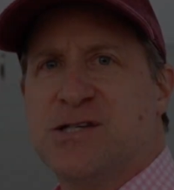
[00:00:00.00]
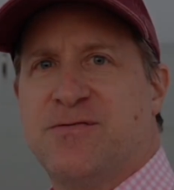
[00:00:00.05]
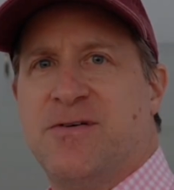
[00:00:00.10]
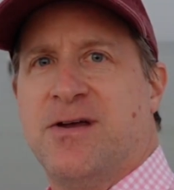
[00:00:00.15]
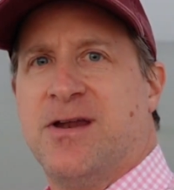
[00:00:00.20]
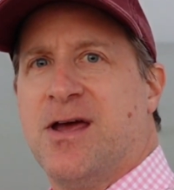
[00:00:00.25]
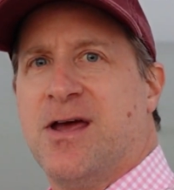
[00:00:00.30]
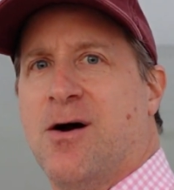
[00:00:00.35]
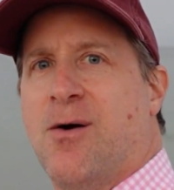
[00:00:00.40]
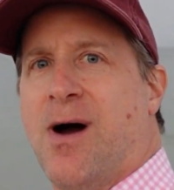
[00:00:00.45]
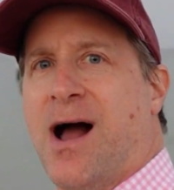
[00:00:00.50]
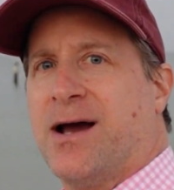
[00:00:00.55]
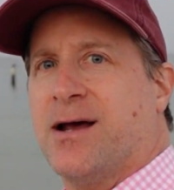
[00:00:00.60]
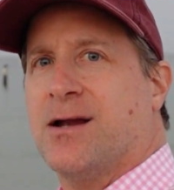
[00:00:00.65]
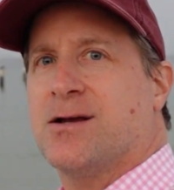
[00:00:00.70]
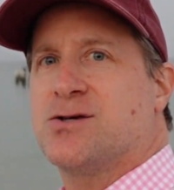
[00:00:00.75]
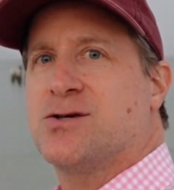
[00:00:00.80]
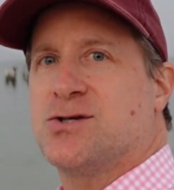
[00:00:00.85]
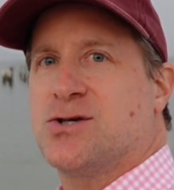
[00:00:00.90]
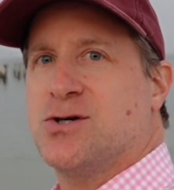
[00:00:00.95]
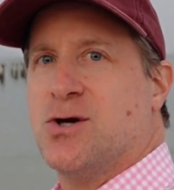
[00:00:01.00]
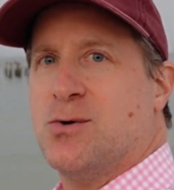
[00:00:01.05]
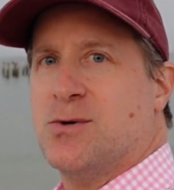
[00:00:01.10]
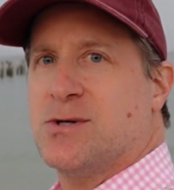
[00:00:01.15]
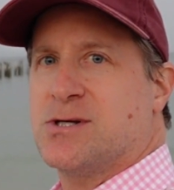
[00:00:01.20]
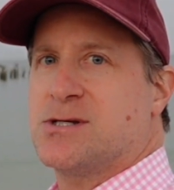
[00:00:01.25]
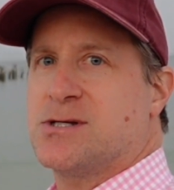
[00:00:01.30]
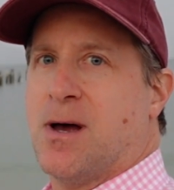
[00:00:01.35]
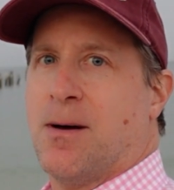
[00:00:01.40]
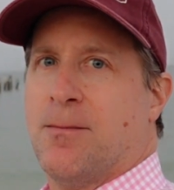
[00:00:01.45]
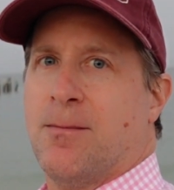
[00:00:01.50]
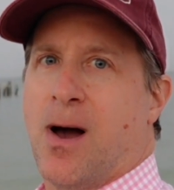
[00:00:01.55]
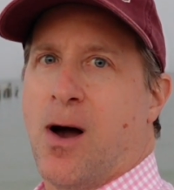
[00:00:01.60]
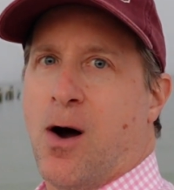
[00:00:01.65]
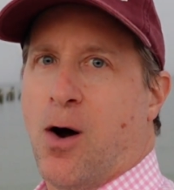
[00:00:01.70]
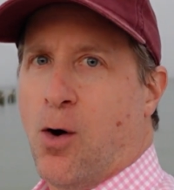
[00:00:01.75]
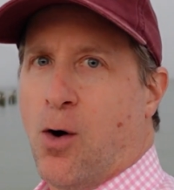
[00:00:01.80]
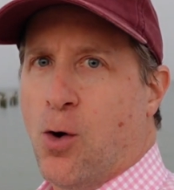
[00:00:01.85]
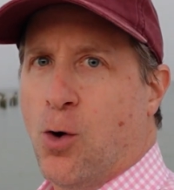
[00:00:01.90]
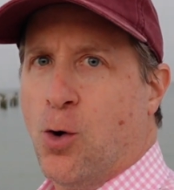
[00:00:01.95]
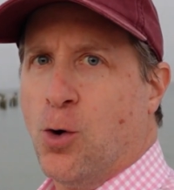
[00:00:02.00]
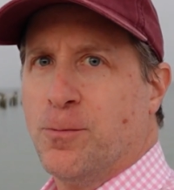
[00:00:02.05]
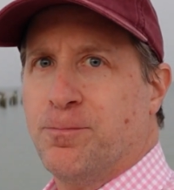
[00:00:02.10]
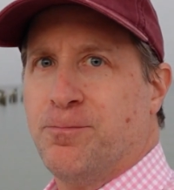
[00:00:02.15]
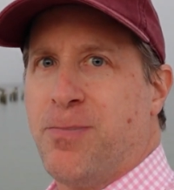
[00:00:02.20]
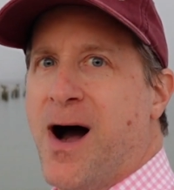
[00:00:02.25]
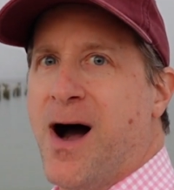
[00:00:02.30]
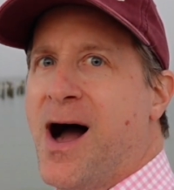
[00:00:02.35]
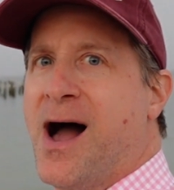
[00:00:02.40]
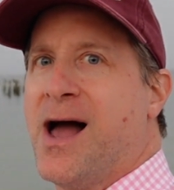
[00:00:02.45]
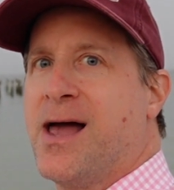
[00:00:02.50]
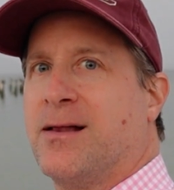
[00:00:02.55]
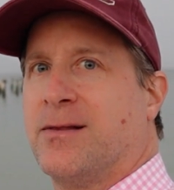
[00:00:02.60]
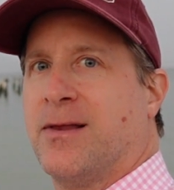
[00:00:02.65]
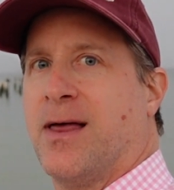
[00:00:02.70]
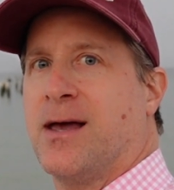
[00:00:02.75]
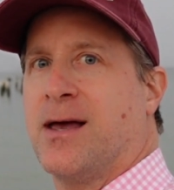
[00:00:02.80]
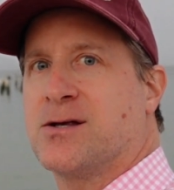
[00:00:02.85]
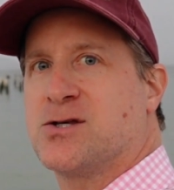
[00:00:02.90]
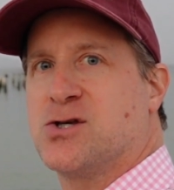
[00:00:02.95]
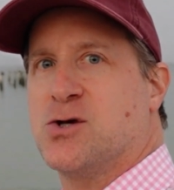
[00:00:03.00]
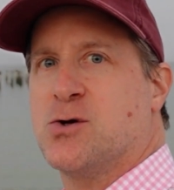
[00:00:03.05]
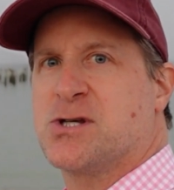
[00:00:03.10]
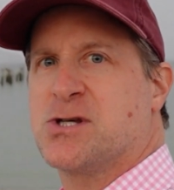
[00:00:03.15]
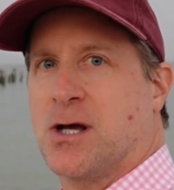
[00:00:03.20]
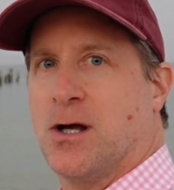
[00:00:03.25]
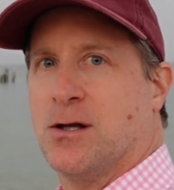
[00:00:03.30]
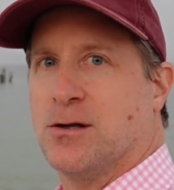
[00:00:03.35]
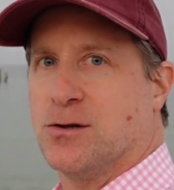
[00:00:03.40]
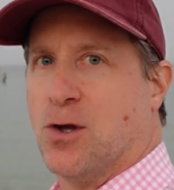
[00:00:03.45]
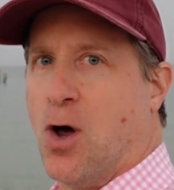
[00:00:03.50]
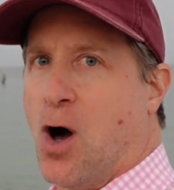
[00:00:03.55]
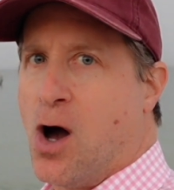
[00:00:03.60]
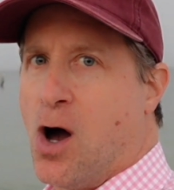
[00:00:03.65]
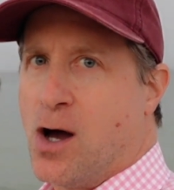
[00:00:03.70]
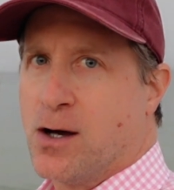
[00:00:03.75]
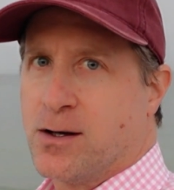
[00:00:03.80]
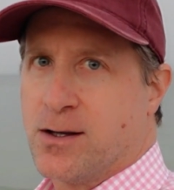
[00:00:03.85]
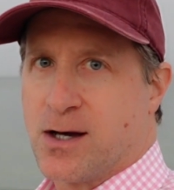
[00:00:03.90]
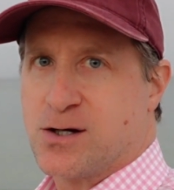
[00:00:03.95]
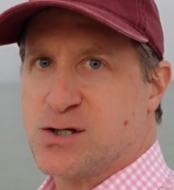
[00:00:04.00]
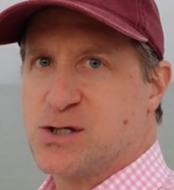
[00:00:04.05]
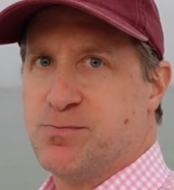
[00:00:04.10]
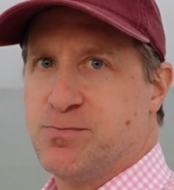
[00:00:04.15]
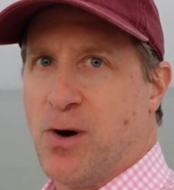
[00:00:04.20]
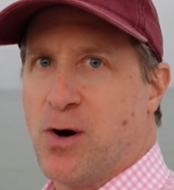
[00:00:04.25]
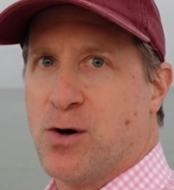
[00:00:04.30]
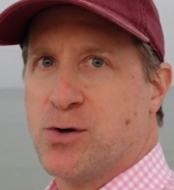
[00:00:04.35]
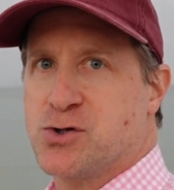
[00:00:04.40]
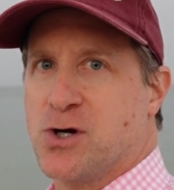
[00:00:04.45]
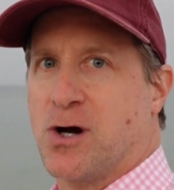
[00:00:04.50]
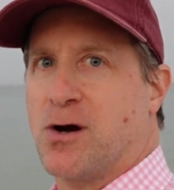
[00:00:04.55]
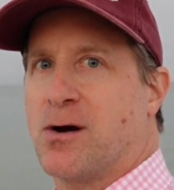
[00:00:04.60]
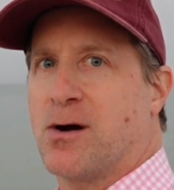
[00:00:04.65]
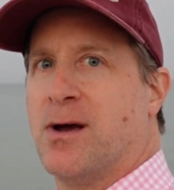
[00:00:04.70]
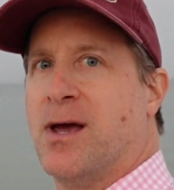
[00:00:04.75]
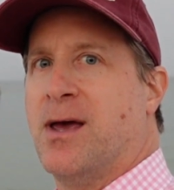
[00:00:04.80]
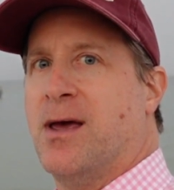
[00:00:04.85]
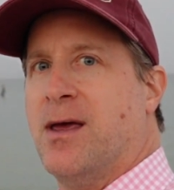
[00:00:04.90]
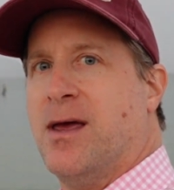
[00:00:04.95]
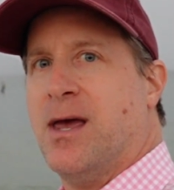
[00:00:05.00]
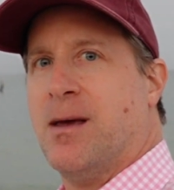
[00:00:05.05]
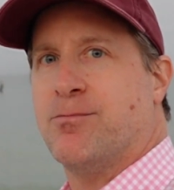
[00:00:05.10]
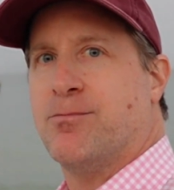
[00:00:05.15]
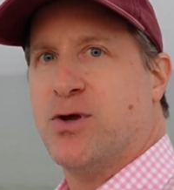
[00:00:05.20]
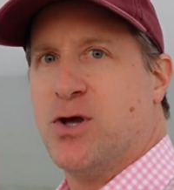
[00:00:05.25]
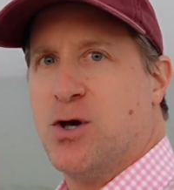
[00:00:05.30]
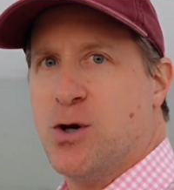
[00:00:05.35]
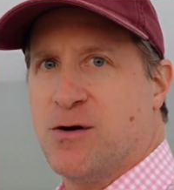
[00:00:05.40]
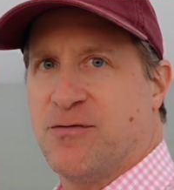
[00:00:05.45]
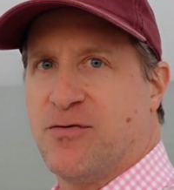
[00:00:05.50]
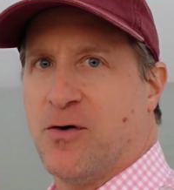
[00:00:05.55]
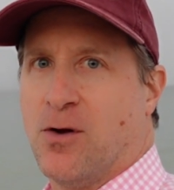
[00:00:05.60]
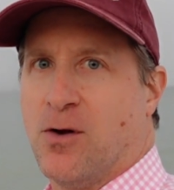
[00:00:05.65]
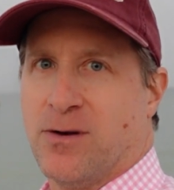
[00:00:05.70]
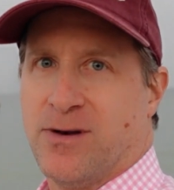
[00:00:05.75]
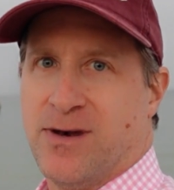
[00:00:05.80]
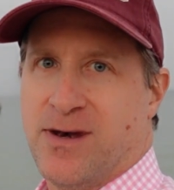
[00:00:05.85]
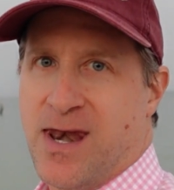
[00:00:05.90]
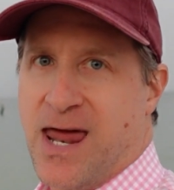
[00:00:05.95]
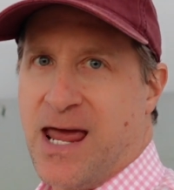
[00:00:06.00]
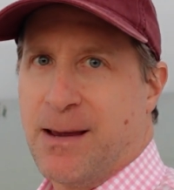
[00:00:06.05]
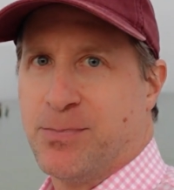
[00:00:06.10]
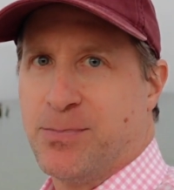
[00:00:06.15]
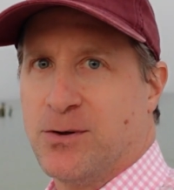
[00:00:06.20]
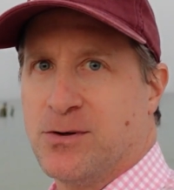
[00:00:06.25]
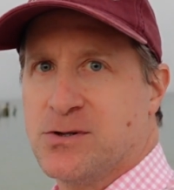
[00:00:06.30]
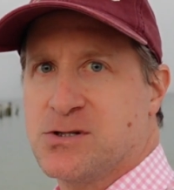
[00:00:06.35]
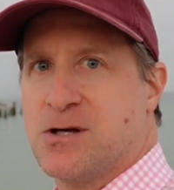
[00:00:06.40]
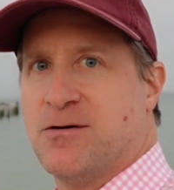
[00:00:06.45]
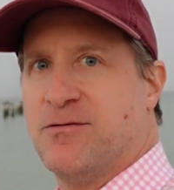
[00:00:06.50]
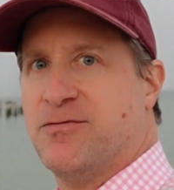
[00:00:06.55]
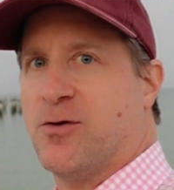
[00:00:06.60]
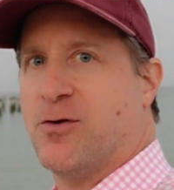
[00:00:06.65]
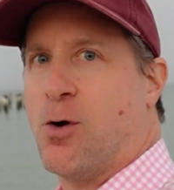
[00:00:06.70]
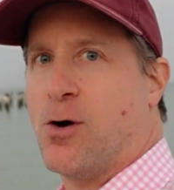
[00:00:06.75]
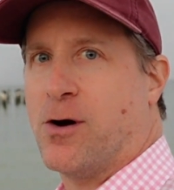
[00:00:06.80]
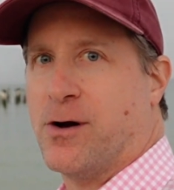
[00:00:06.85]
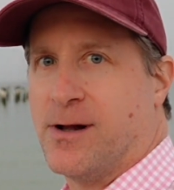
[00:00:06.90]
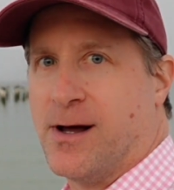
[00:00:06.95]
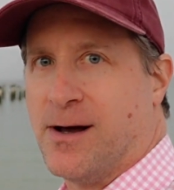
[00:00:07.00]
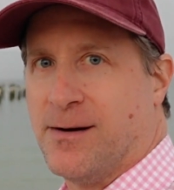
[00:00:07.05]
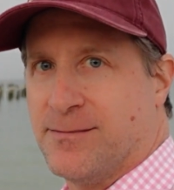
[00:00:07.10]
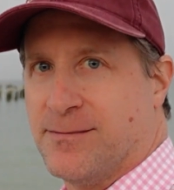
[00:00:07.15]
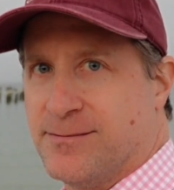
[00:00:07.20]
video, I'm going to shoot some old pilings using a long exposure in beautiful Naples, Florida.